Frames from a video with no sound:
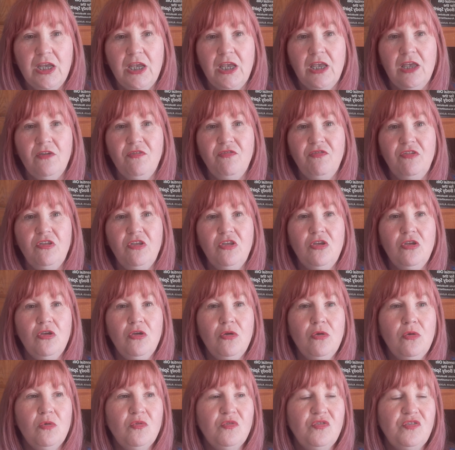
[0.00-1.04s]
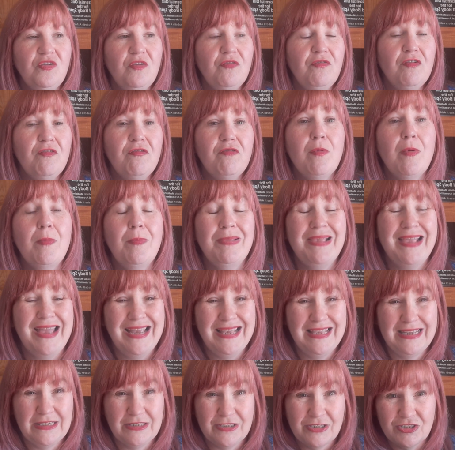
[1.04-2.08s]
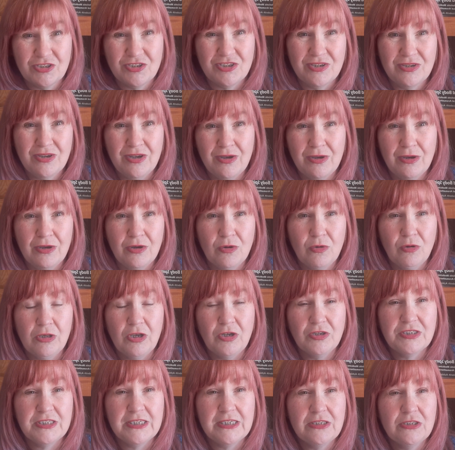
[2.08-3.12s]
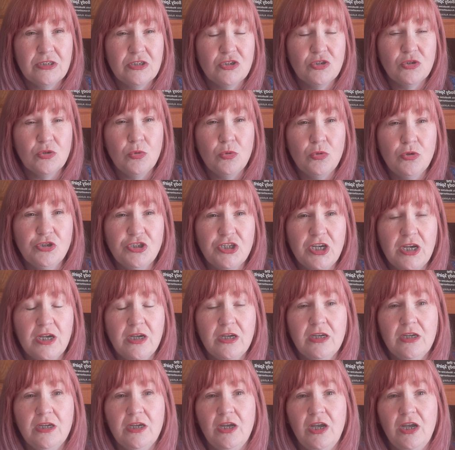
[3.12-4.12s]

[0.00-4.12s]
if you suffer from a platelet clotting disorder,